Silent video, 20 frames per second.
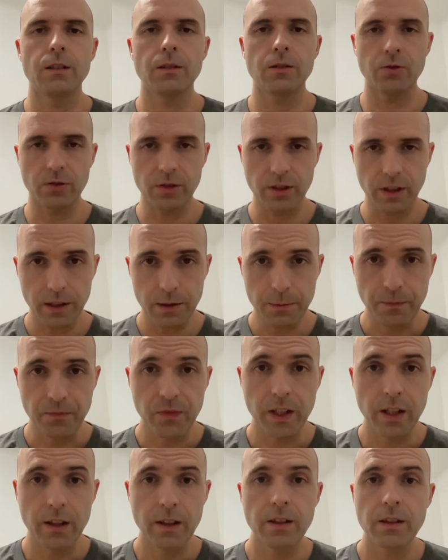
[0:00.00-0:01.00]
Okay,
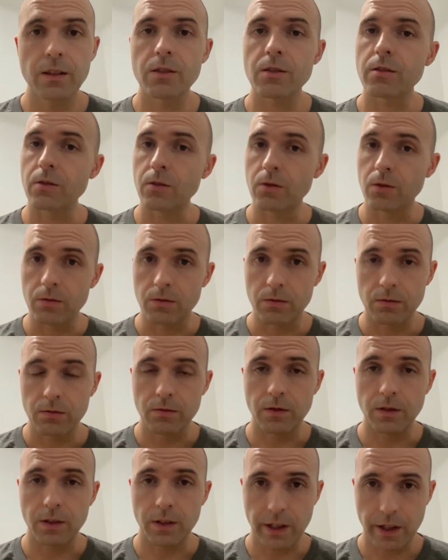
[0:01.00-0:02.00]
so
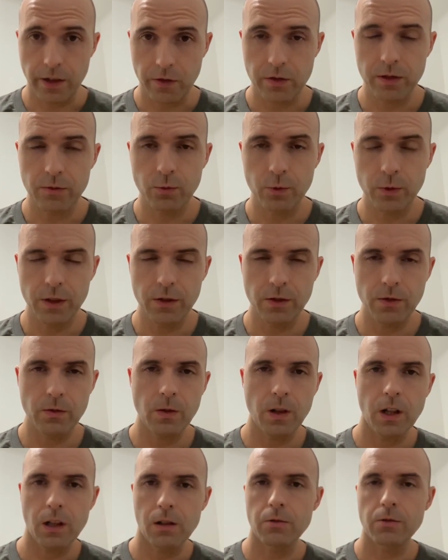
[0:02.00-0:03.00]
now that we know
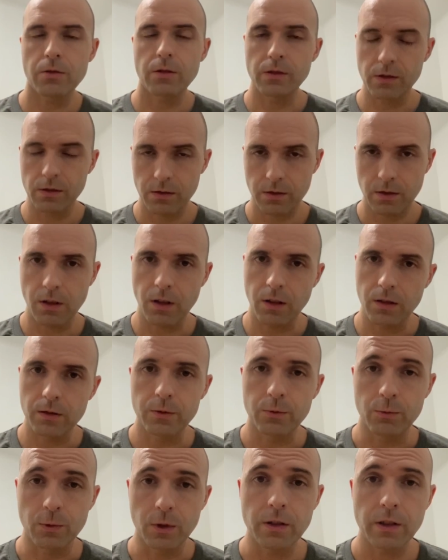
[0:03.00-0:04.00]
how
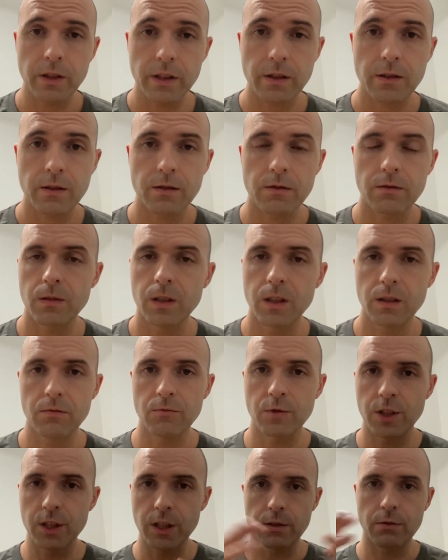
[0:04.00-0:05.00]
Syzkaller works
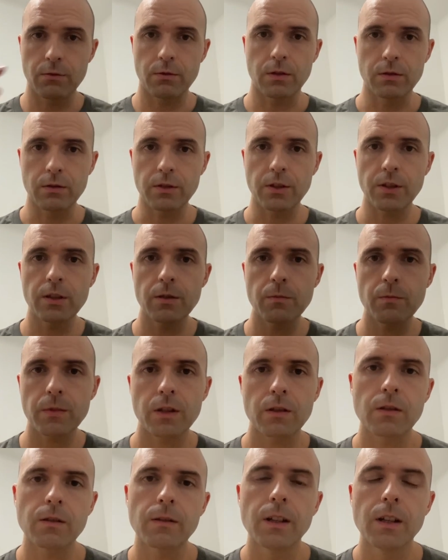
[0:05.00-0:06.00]
in general
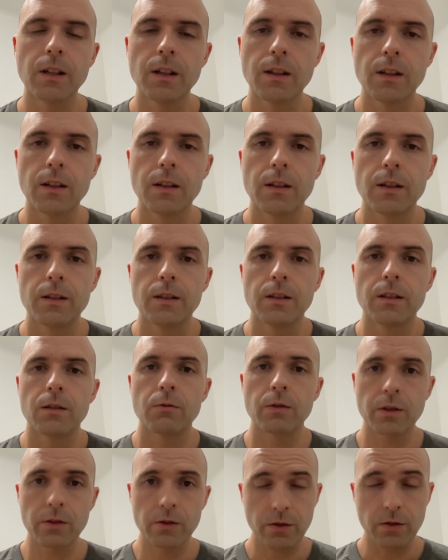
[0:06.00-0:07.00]
terms,
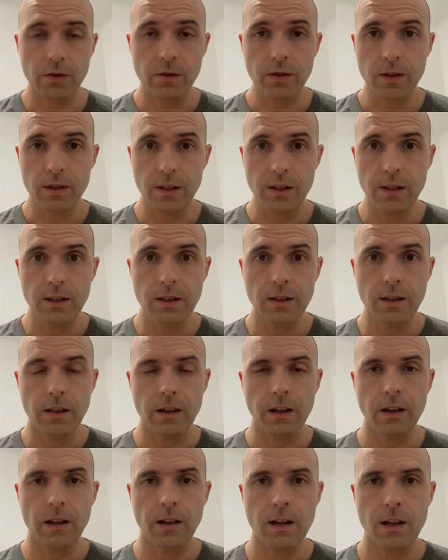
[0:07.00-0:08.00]
we're going to see
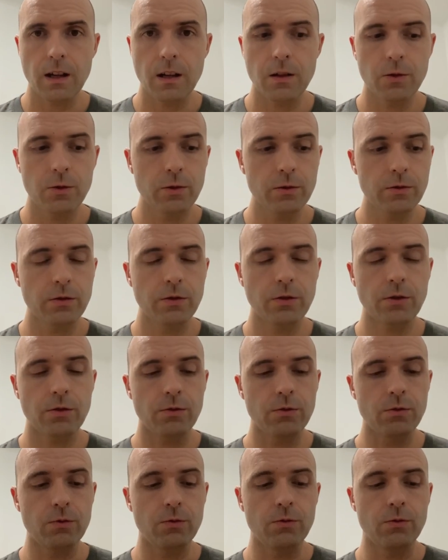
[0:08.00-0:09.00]
how
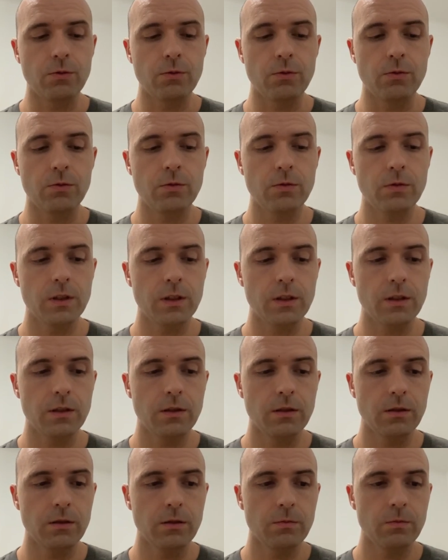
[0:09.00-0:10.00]

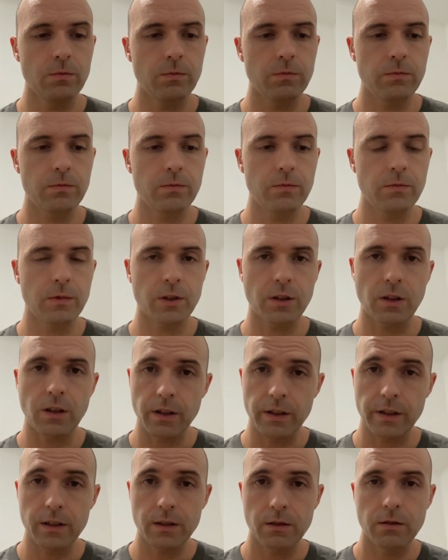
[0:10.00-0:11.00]
to
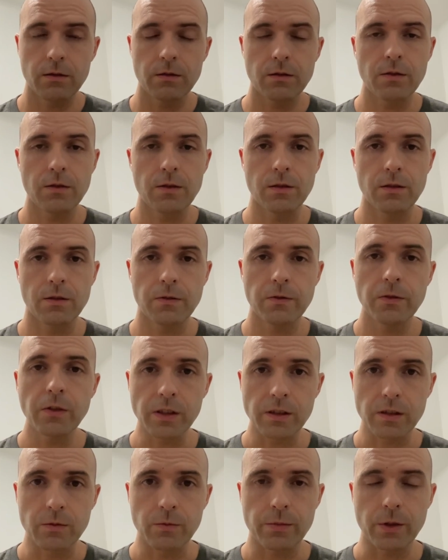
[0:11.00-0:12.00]
target the
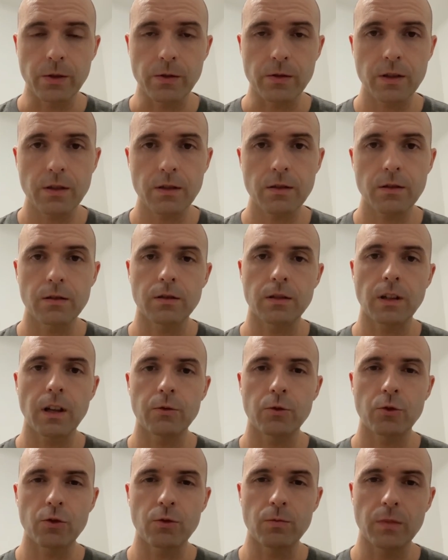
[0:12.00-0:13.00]
fuzzing process and how
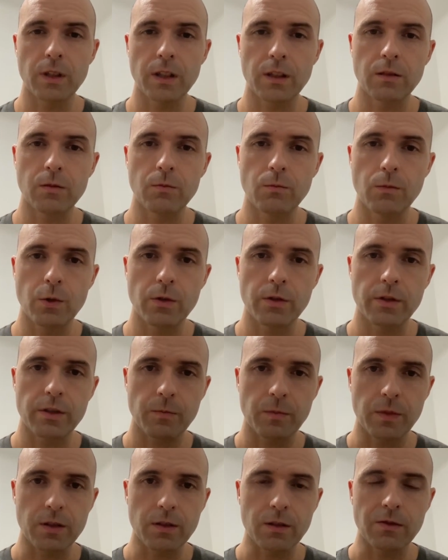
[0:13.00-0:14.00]
to make it more
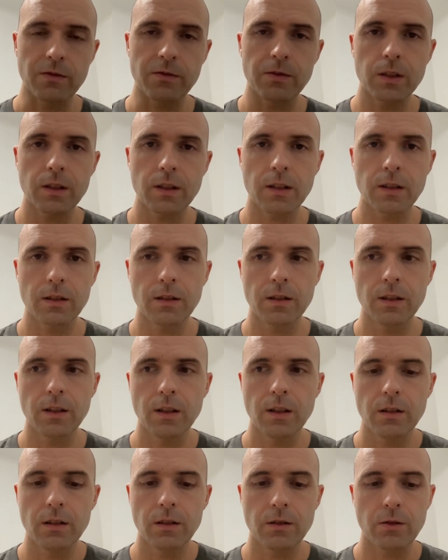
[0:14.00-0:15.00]
specific
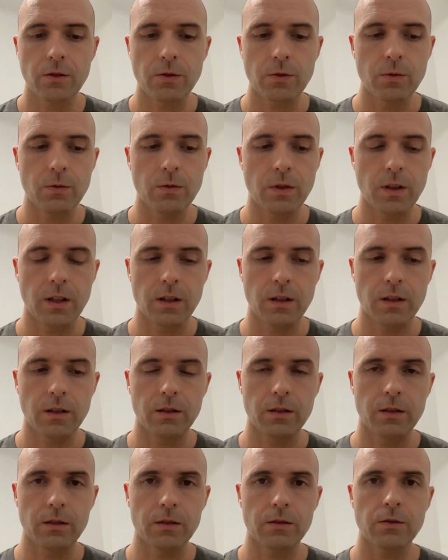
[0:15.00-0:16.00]
to
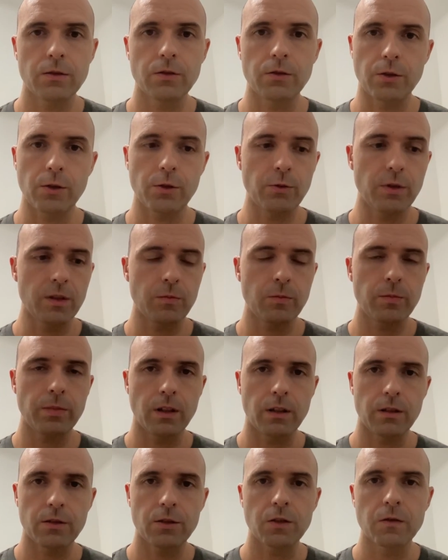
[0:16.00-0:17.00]
a concrete
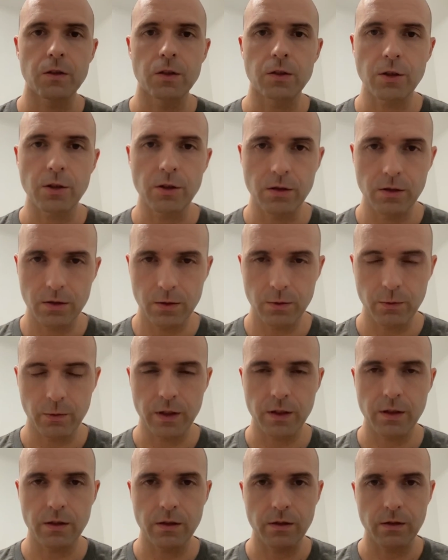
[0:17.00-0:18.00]
part of the kernel,
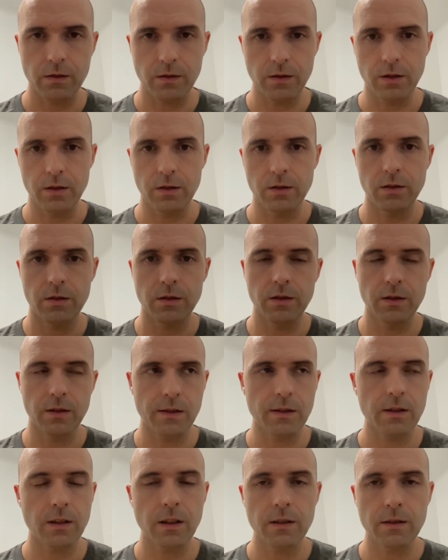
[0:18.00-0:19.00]
which is in
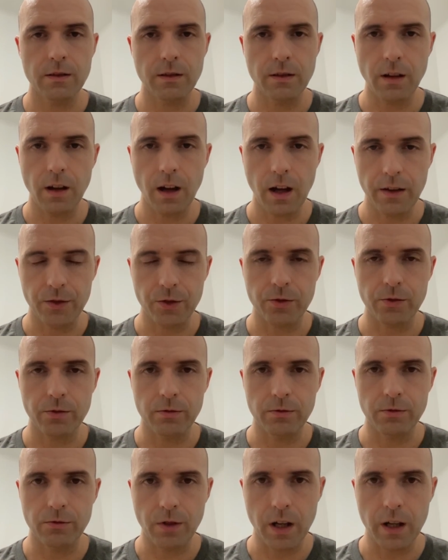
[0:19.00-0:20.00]
this case the
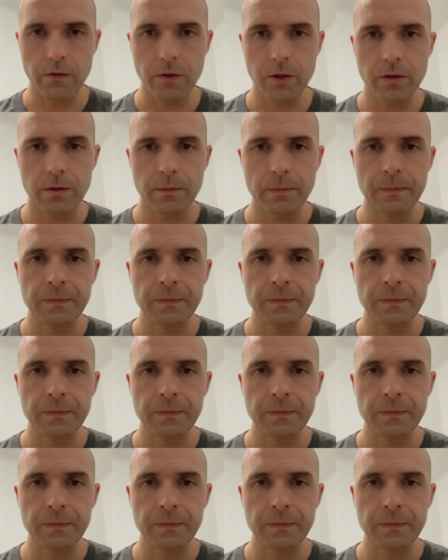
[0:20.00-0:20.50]
Hancho driver.